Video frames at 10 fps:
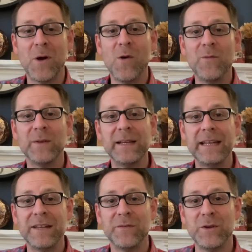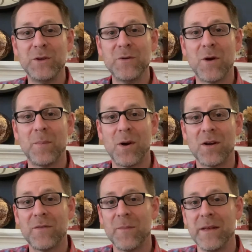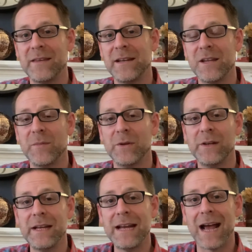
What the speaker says: Hopefully, if you are part of our Bethany community,